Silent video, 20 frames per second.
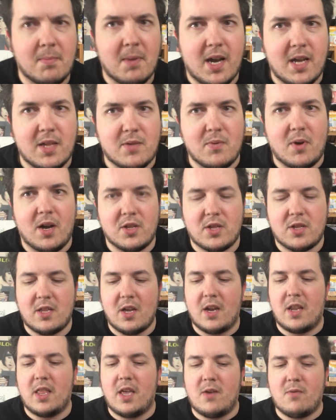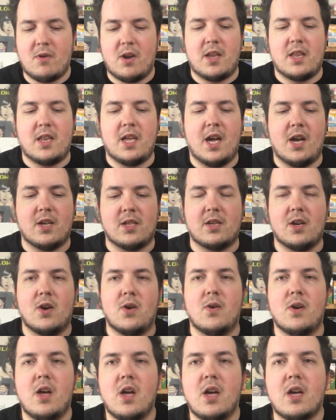Might as well, I just thought of that right now.
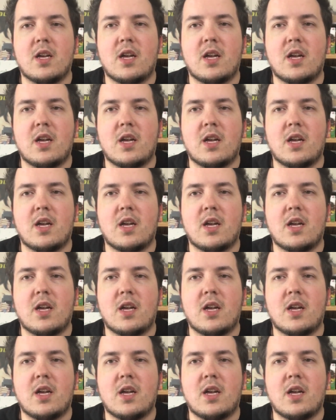So,